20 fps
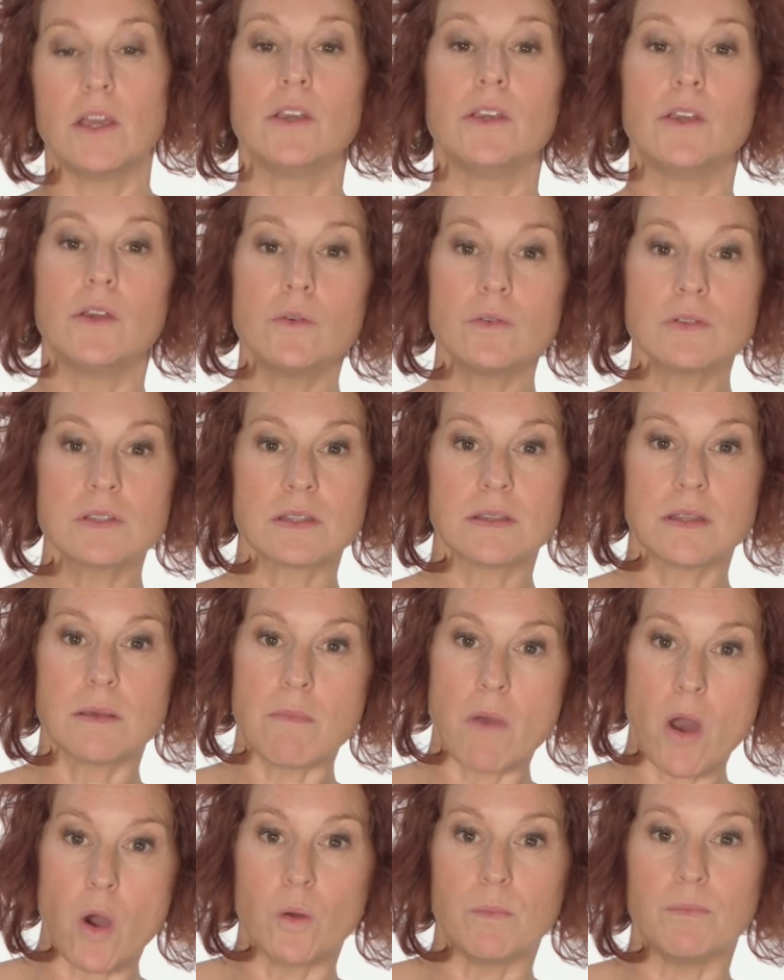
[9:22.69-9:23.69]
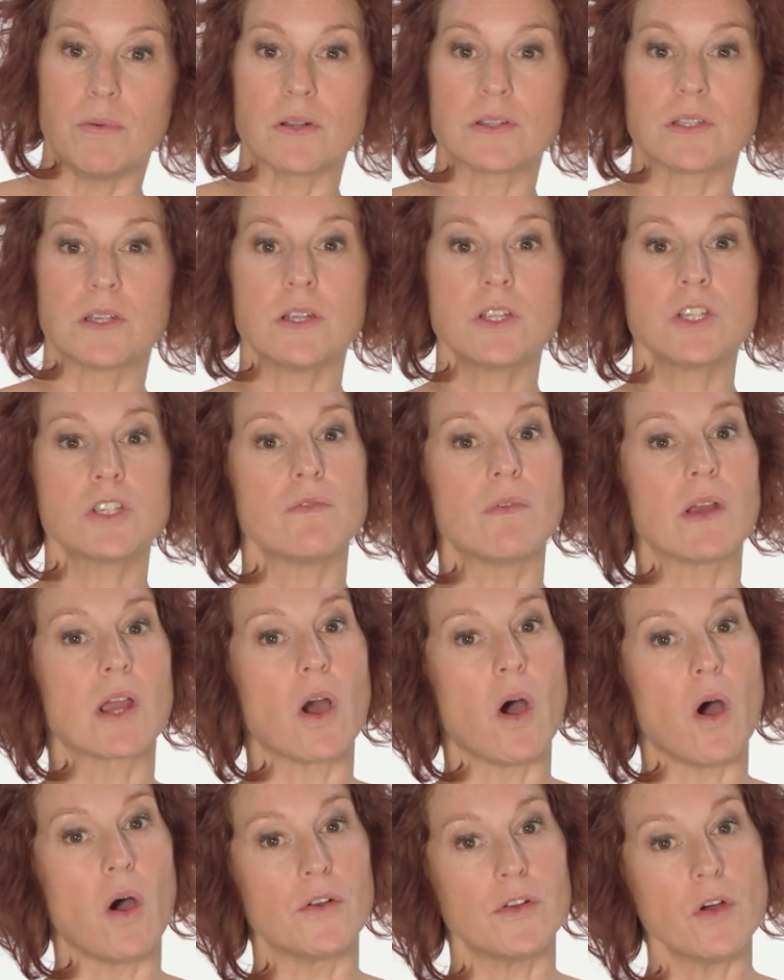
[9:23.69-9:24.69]
Use the mode button to
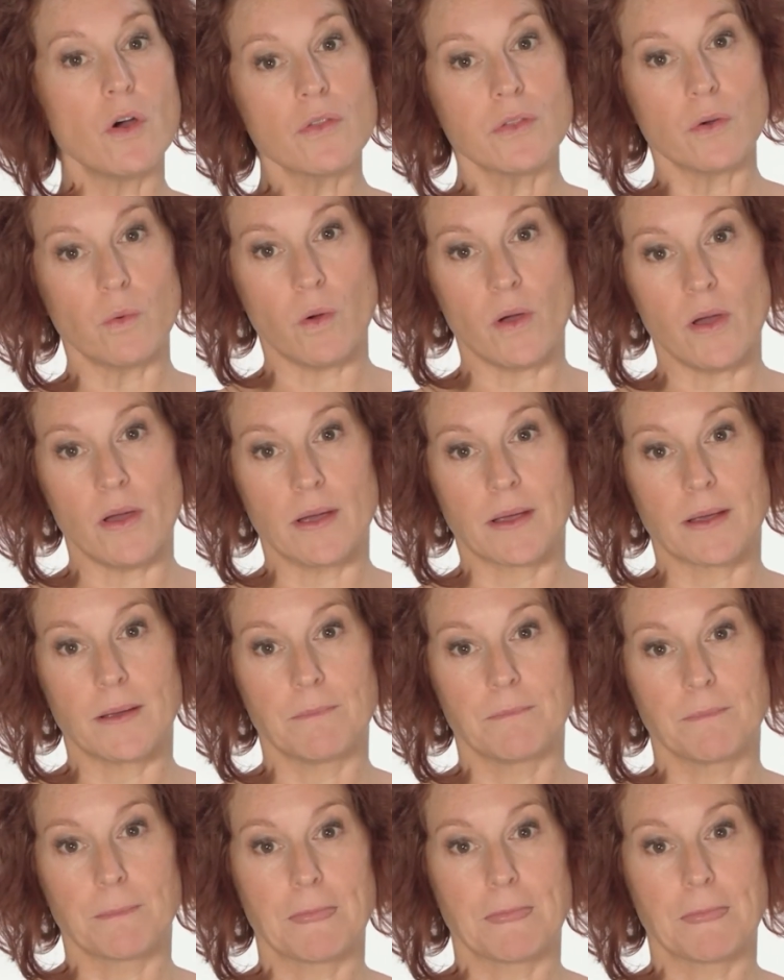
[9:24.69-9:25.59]
record other work,